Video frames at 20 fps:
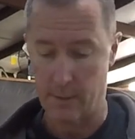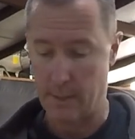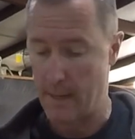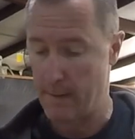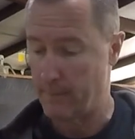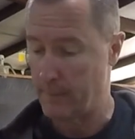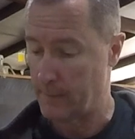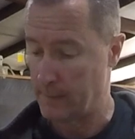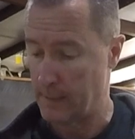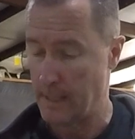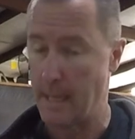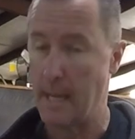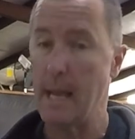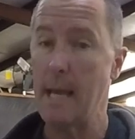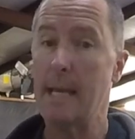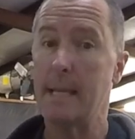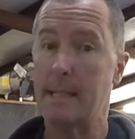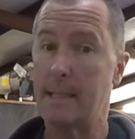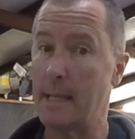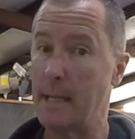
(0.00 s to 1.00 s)
definitely
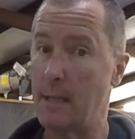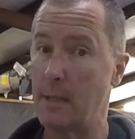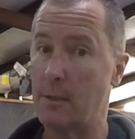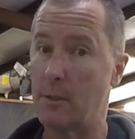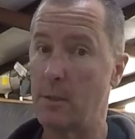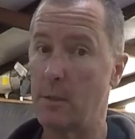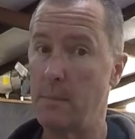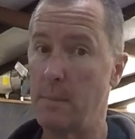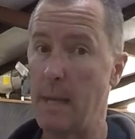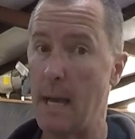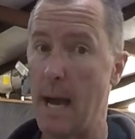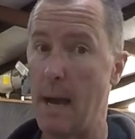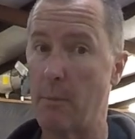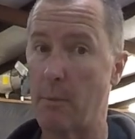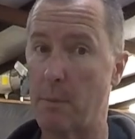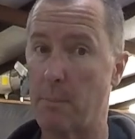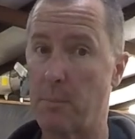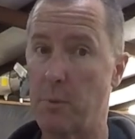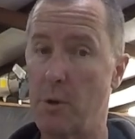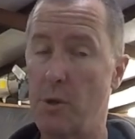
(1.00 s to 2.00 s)
send it to me. I
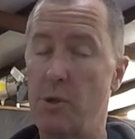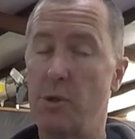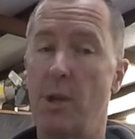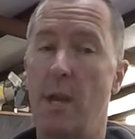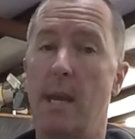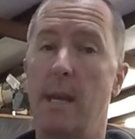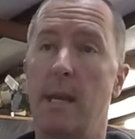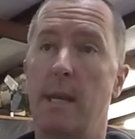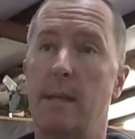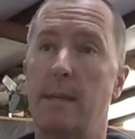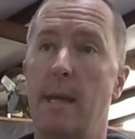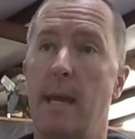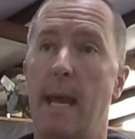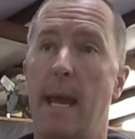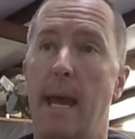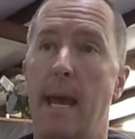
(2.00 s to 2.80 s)
would appreciate it.